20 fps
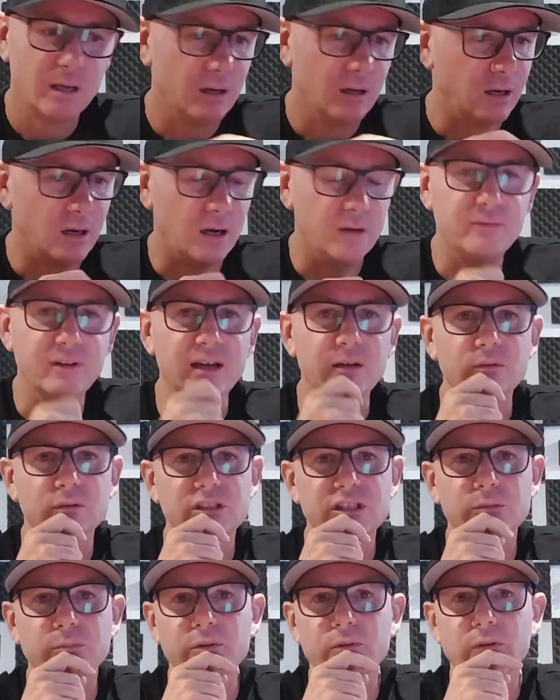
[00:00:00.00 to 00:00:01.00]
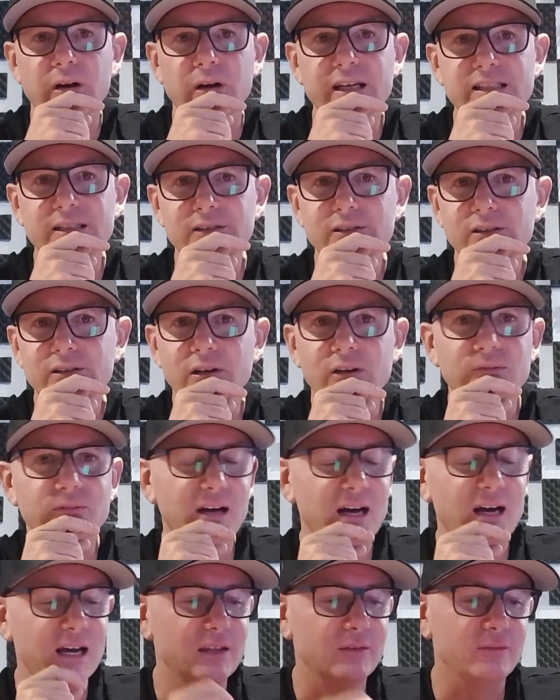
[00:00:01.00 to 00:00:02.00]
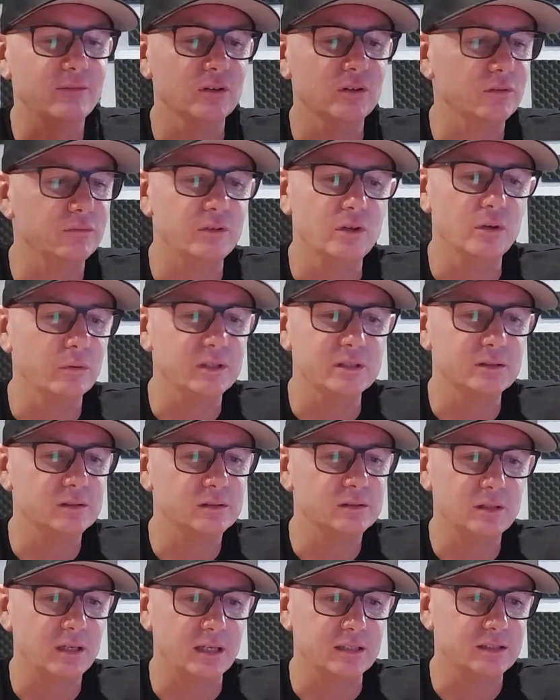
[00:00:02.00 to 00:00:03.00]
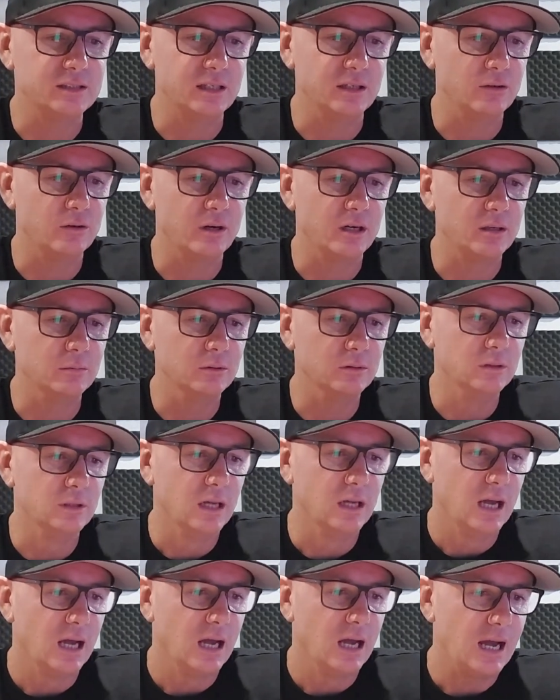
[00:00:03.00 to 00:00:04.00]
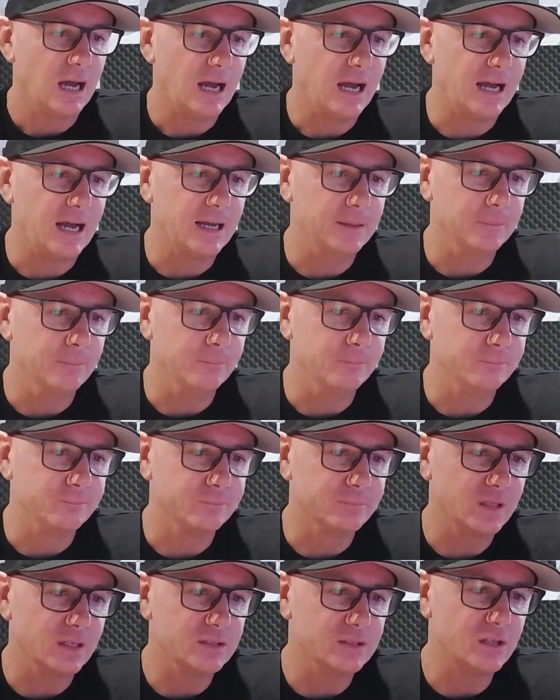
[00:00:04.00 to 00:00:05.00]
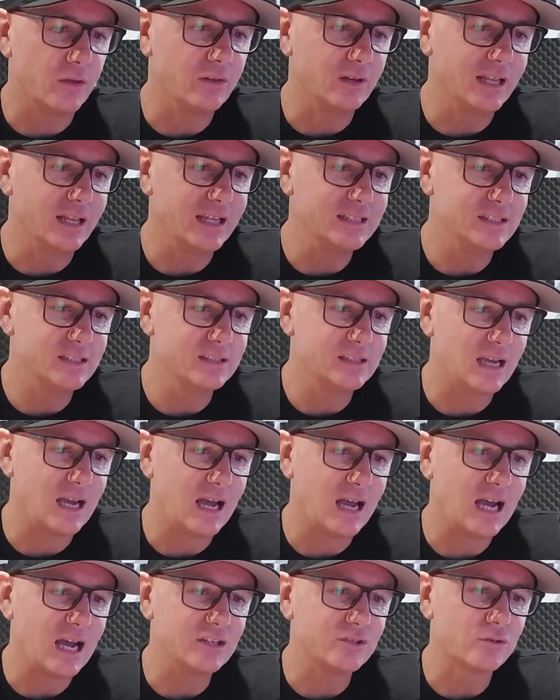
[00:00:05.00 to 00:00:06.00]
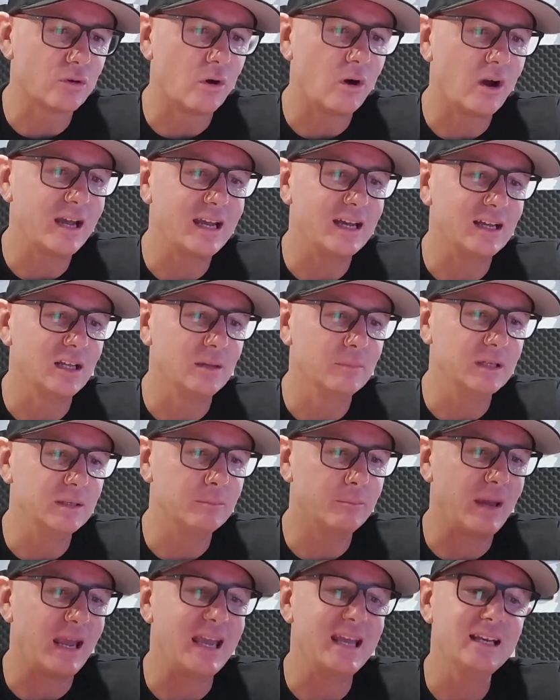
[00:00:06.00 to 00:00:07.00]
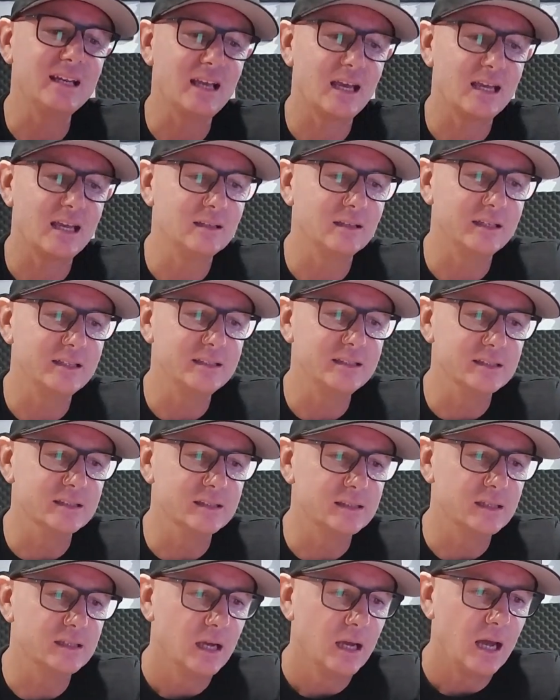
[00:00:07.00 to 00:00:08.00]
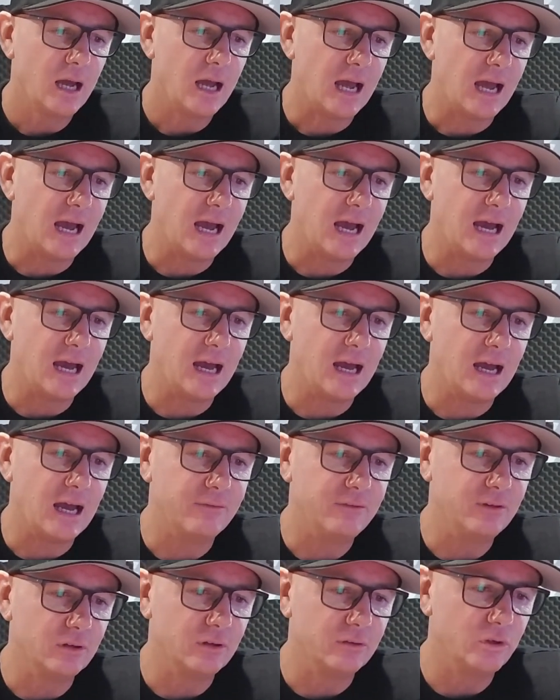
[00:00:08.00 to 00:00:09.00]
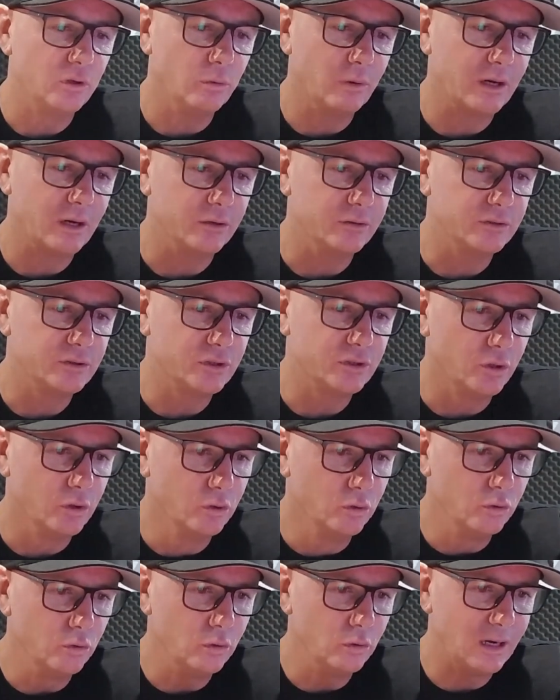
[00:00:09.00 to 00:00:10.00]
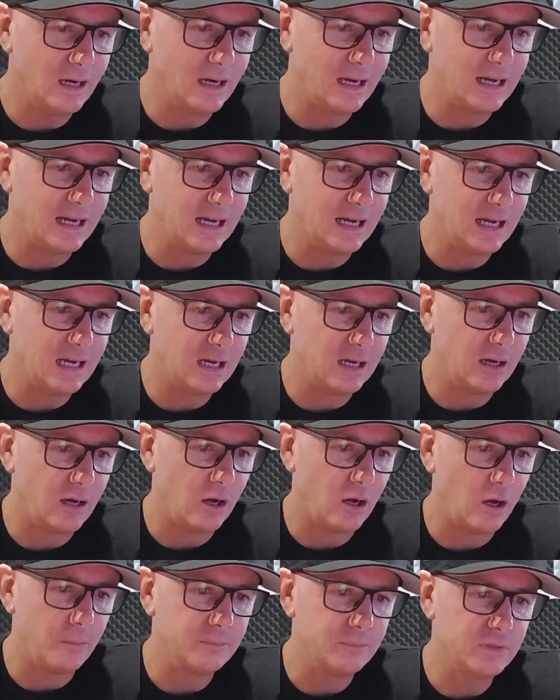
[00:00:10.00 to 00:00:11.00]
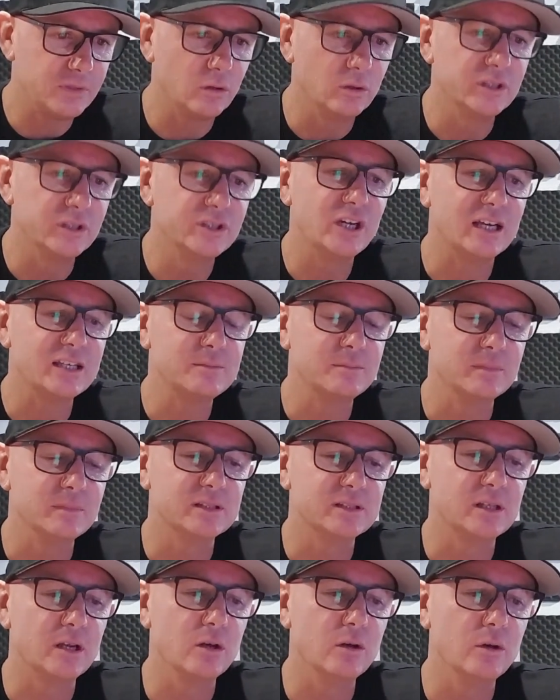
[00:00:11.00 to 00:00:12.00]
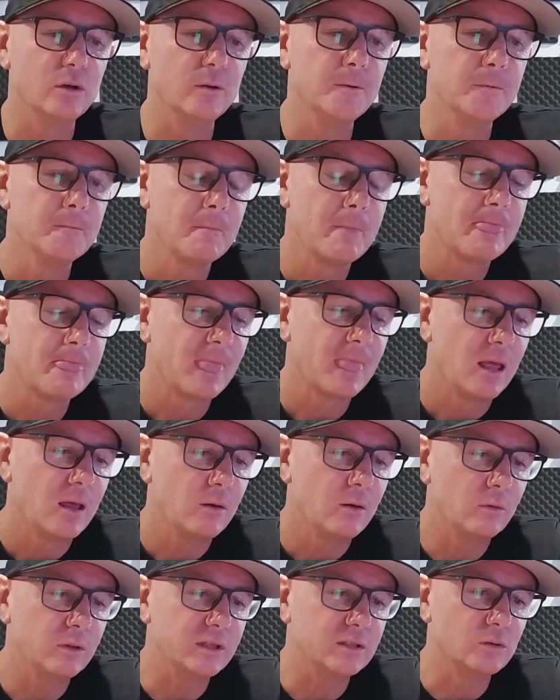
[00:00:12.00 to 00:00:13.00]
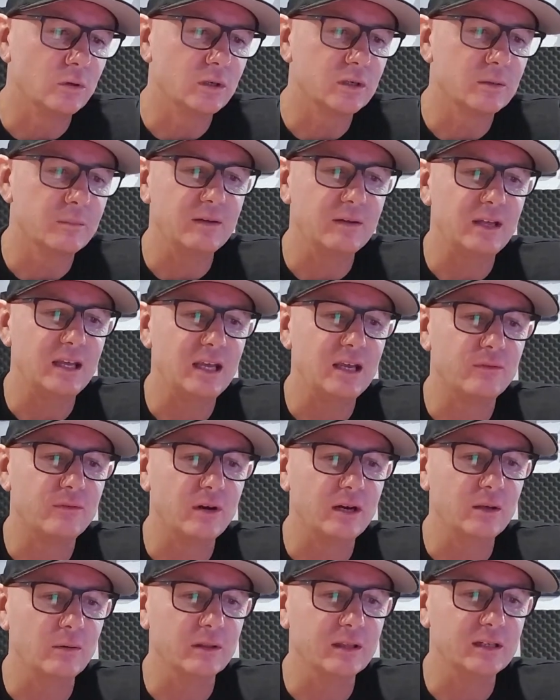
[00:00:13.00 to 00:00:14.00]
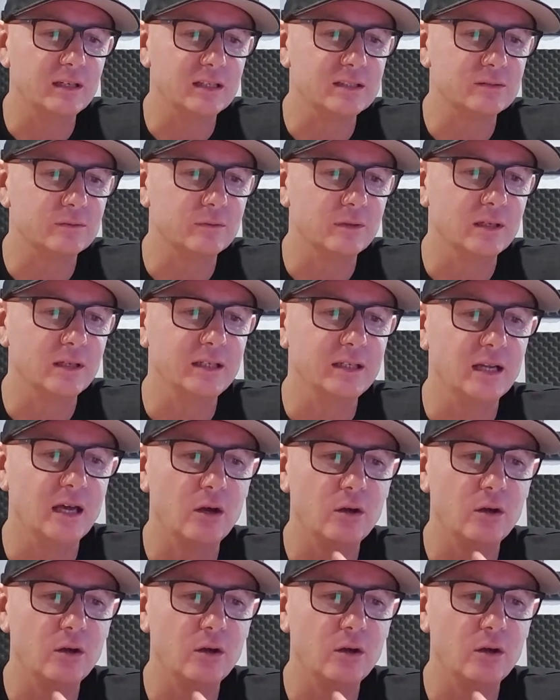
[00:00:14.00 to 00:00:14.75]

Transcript: I found just with racing so far, the field of view it's incredible. So the lenses are tri-element pancake lenses. Field of view 102, optical adjustment. So what they're talking about here, for anyone that doesn't really know,